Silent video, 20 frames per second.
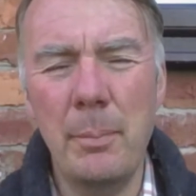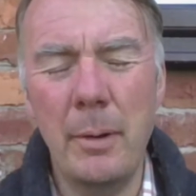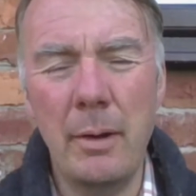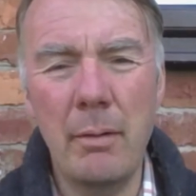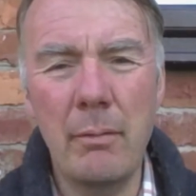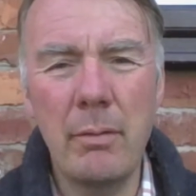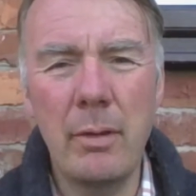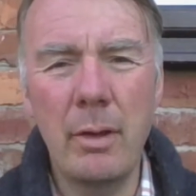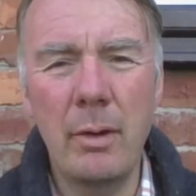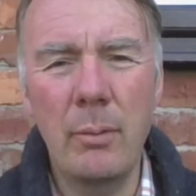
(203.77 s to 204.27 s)
out
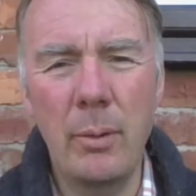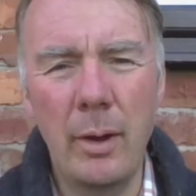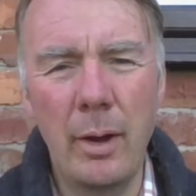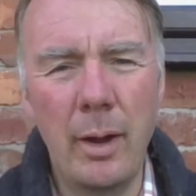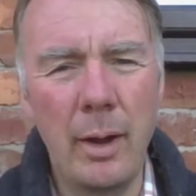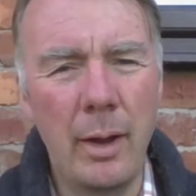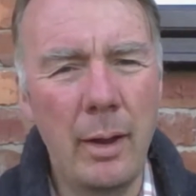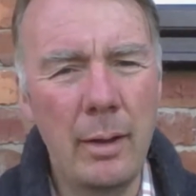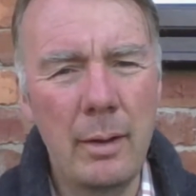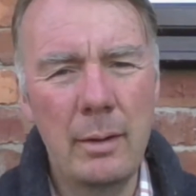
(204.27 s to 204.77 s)
of nowhere
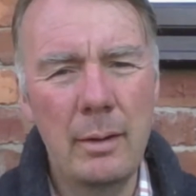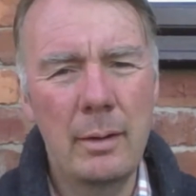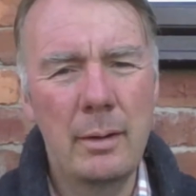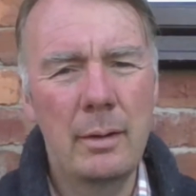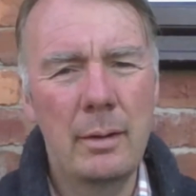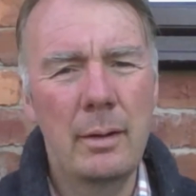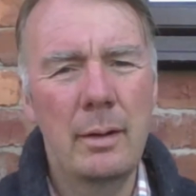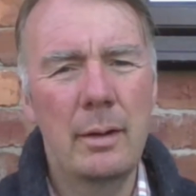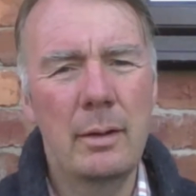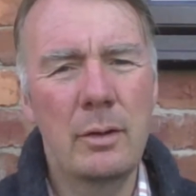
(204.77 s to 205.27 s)

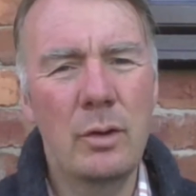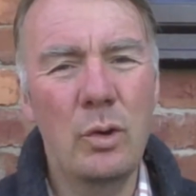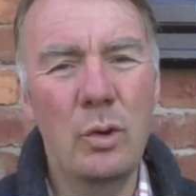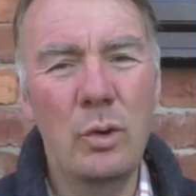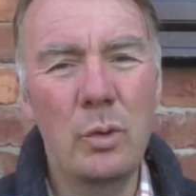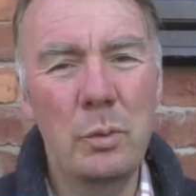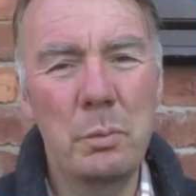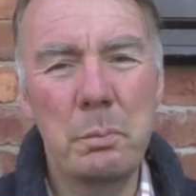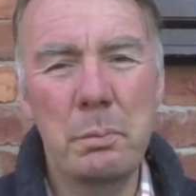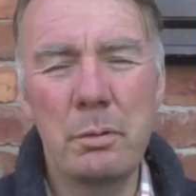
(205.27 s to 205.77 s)

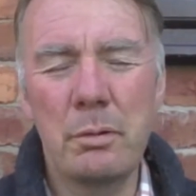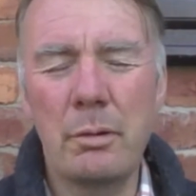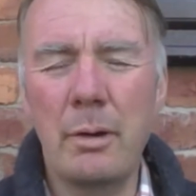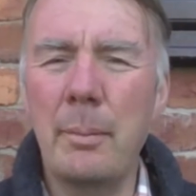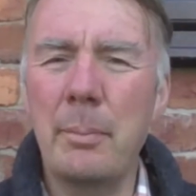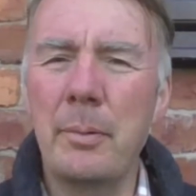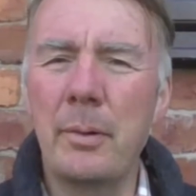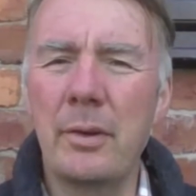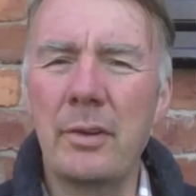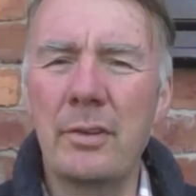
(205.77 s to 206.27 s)
called
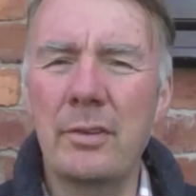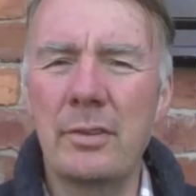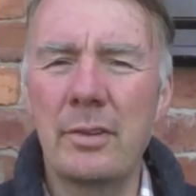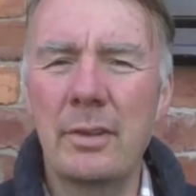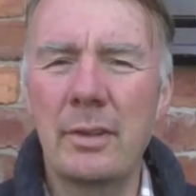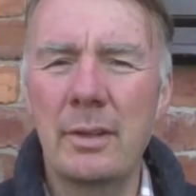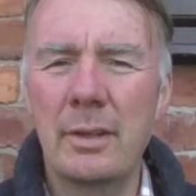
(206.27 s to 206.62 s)
Barabbas.